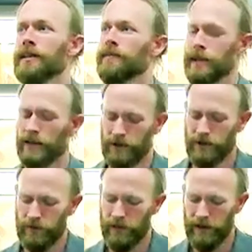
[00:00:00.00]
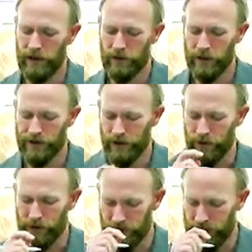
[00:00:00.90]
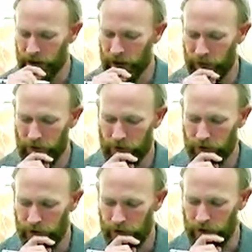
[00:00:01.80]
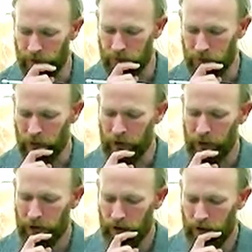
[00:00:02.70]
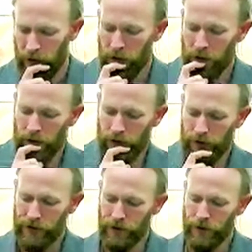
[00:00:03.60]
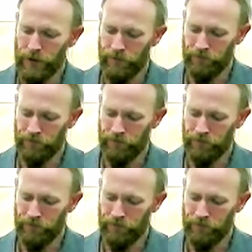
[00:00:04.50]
is being outshone by that quasar, which is kind of extraordinary. So